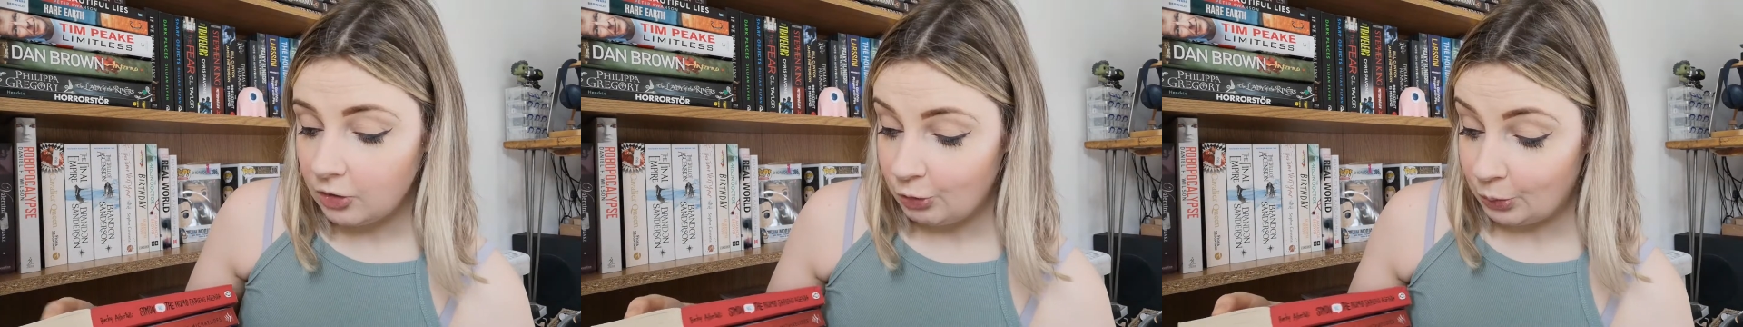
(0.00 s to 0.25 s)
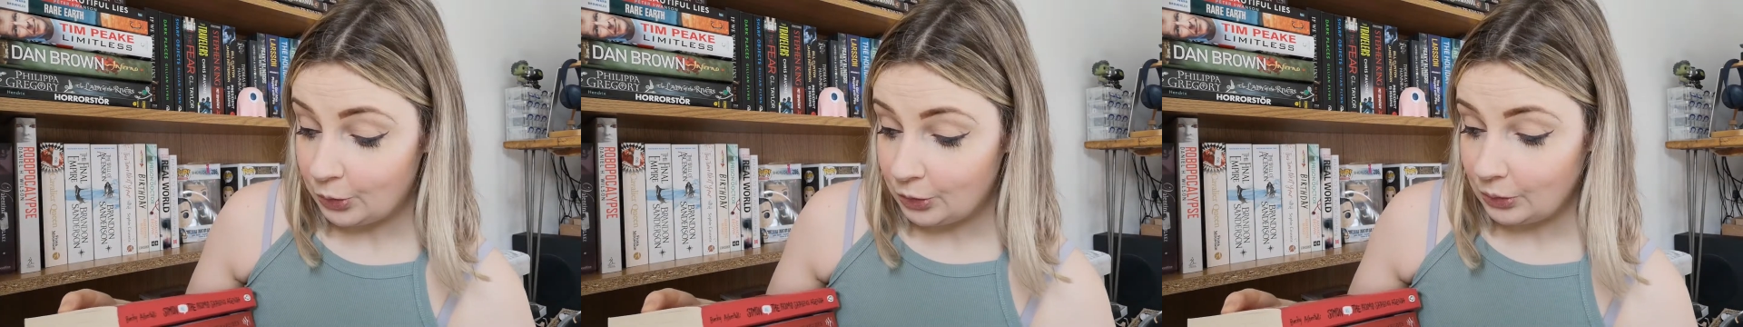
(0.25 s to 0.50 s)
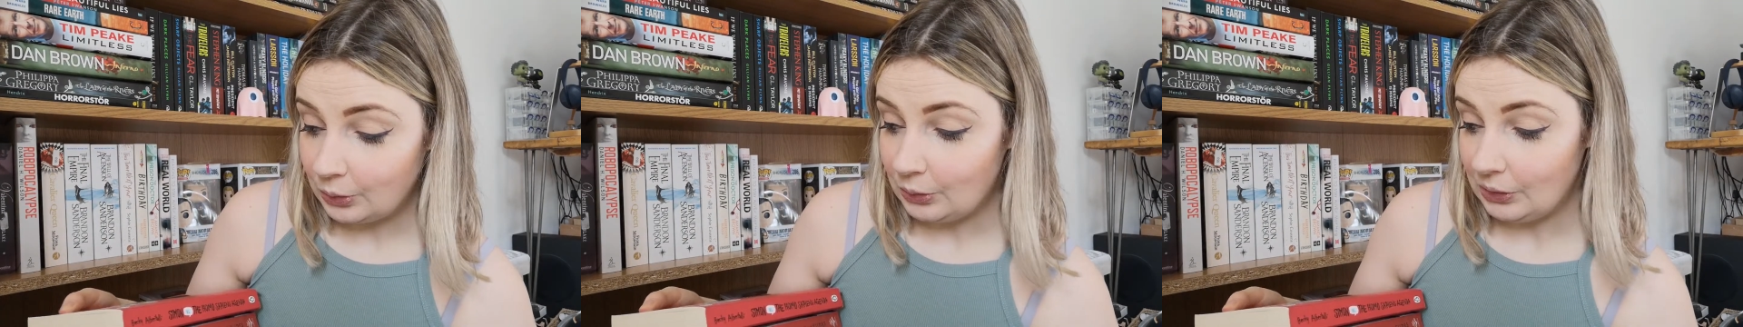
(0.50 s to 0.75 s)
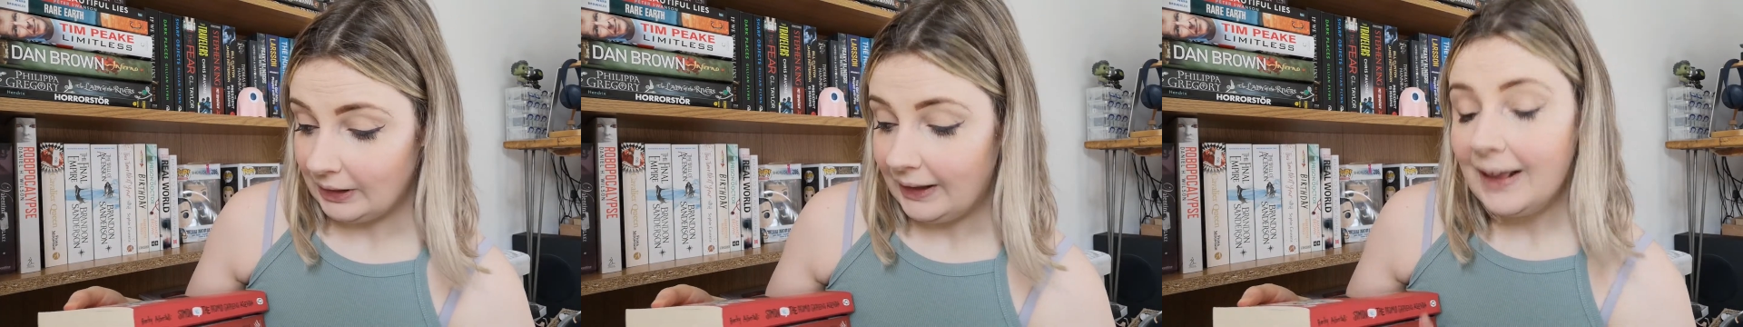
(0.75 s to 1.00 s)
to
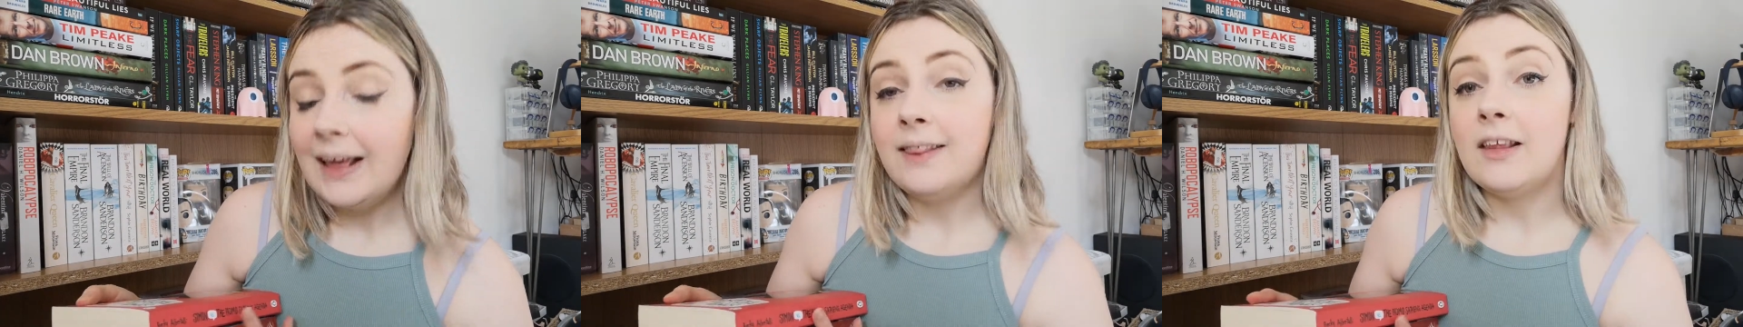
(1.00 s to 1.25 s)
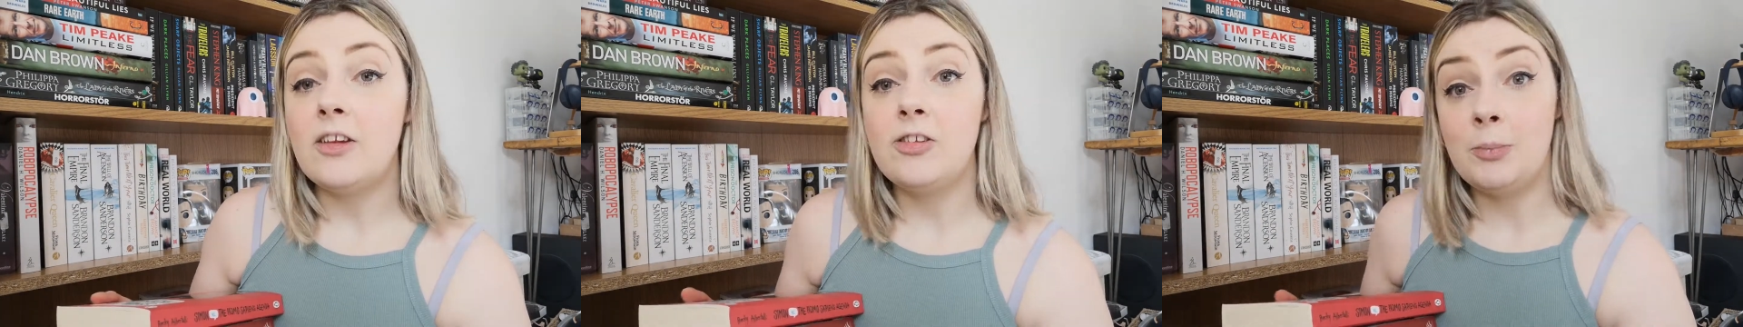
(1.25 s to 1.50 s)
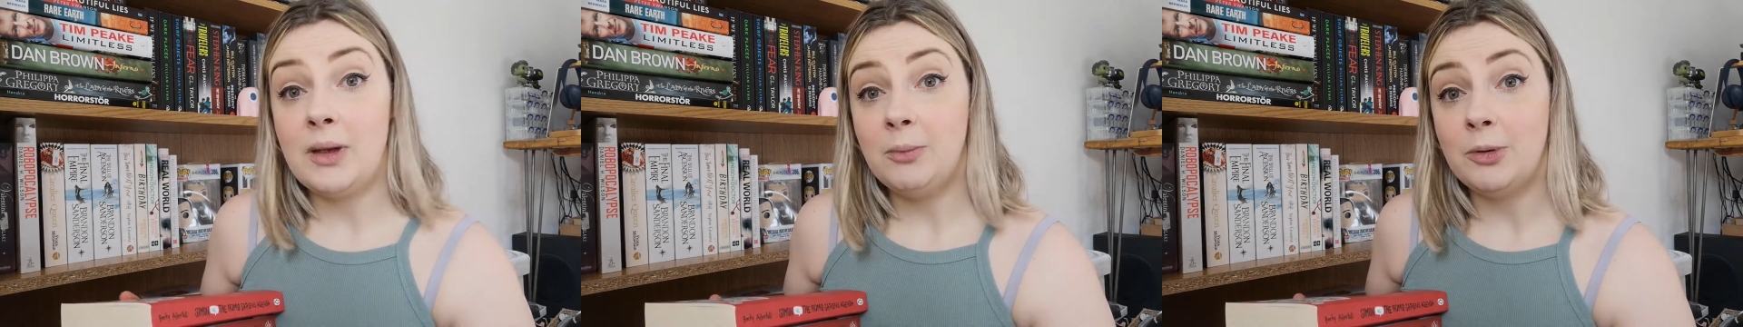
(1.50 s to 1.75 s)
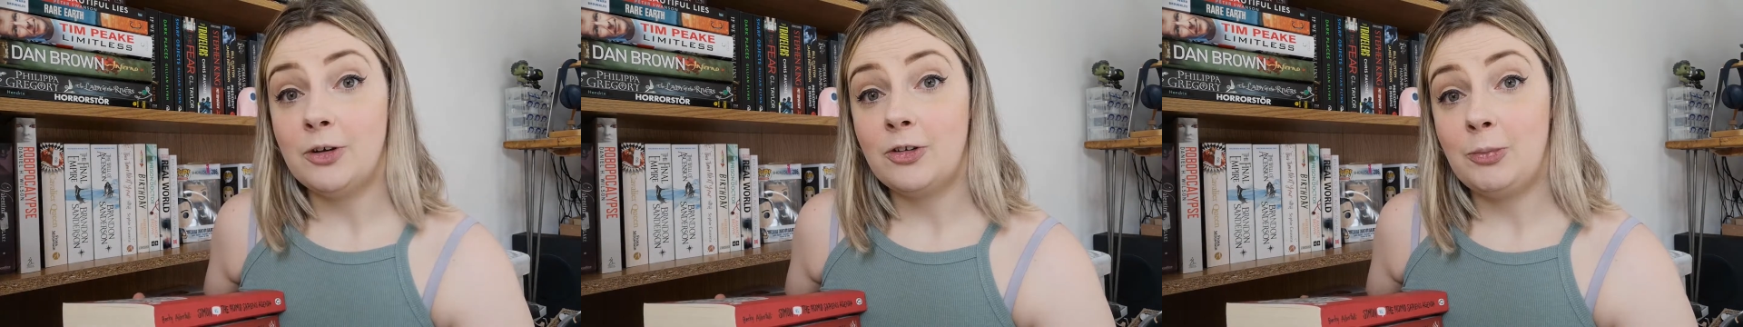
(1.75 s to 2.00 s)
unhaul this many
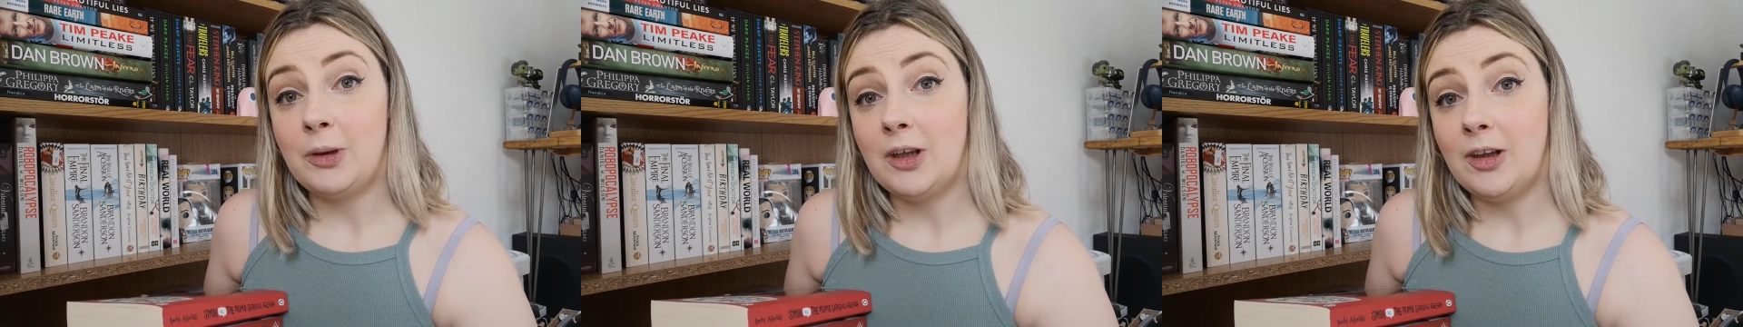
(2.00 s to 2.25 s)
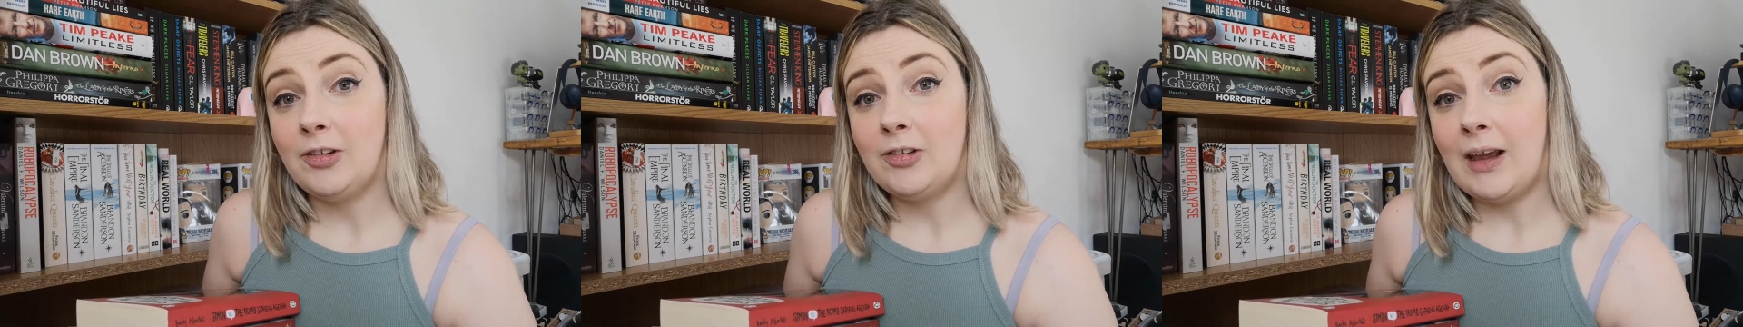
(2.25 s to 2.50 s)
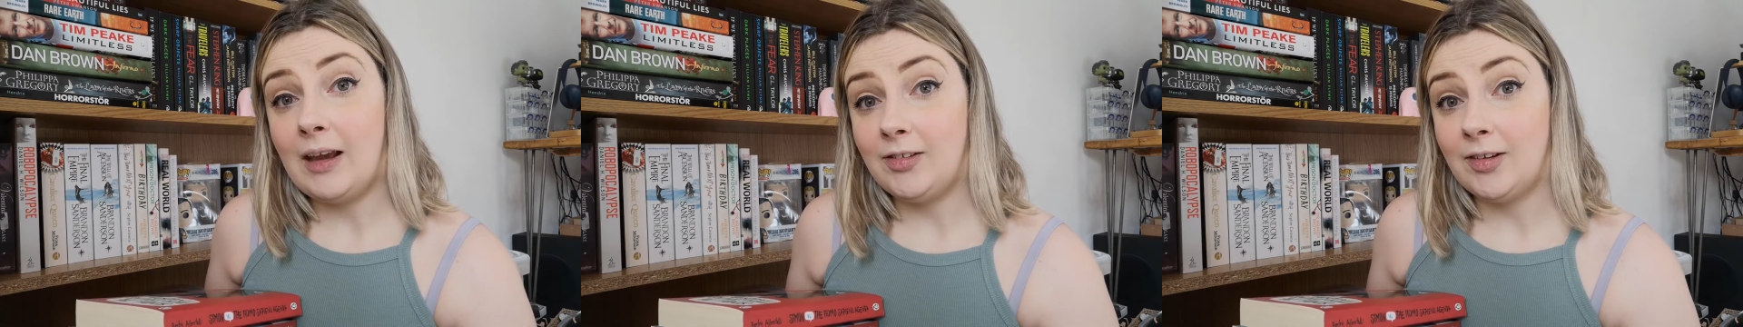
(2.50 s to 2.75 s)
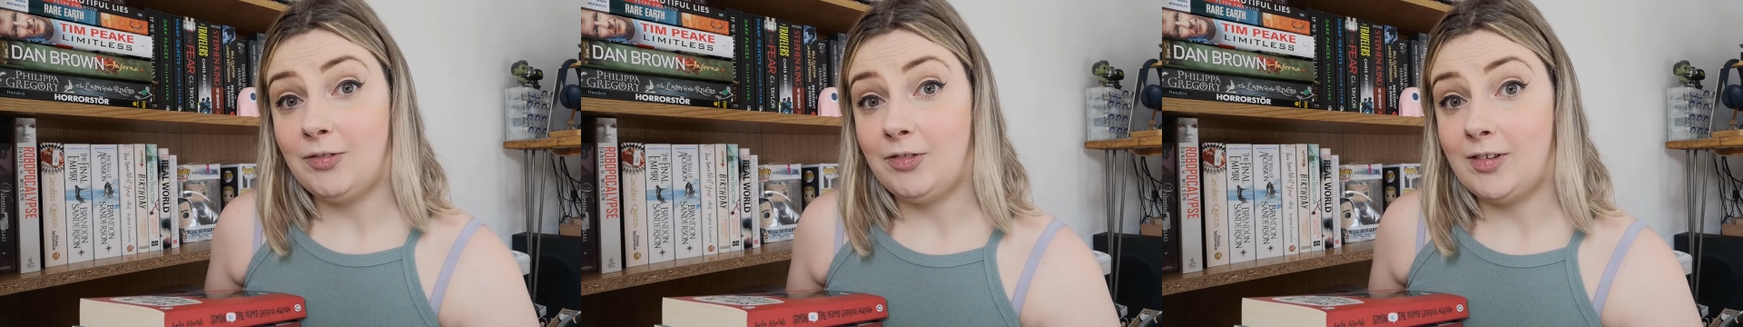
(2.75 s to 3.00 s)
books, because
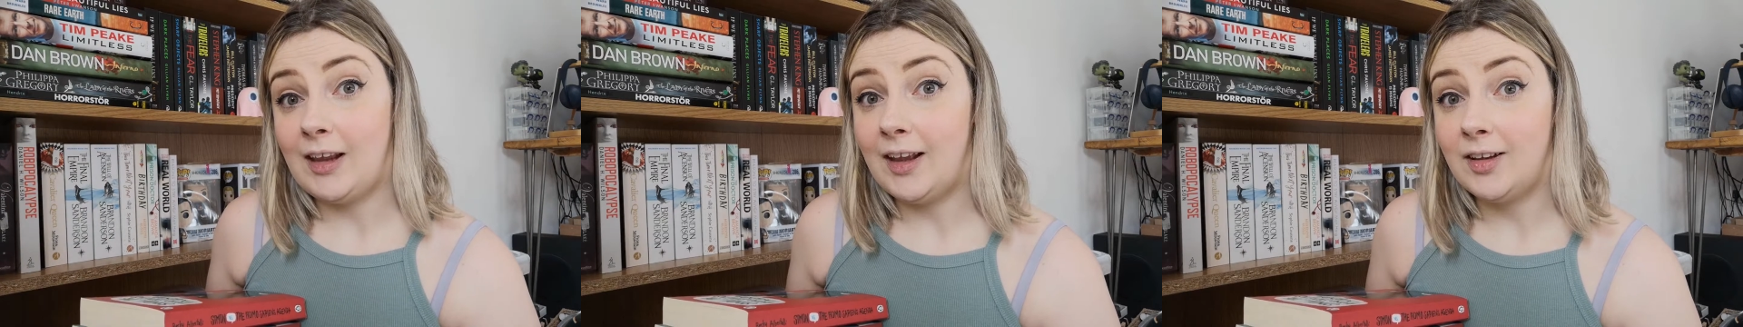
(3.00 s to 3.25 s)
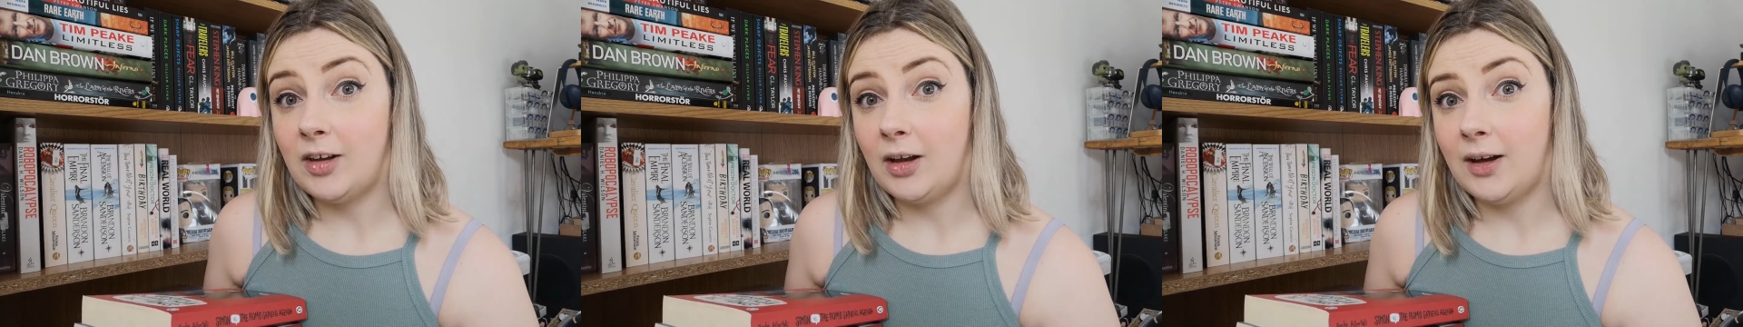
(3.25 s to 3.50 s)
as I've said,